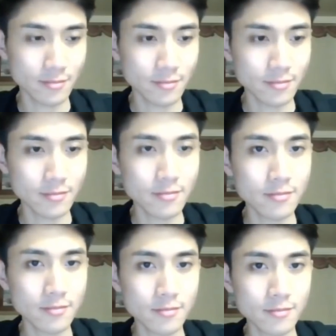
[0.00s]

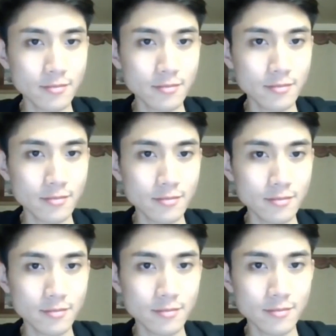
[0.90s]

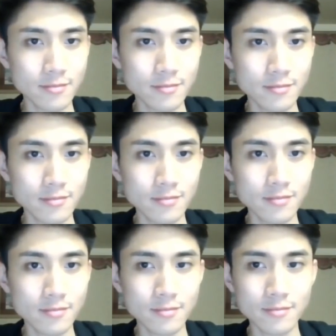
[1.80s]

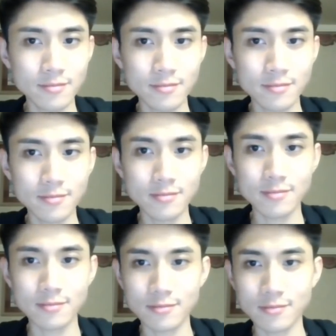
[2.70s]

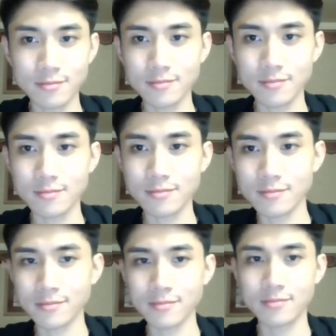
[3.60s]

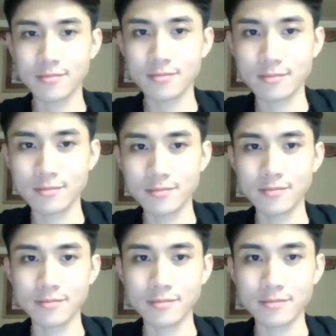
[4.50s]

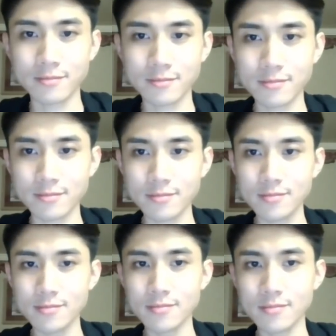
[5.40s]

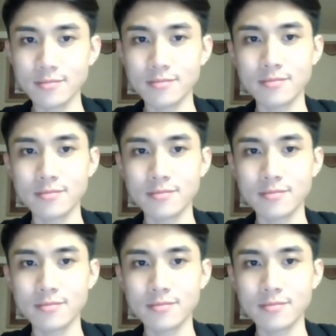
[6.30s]
[no speech]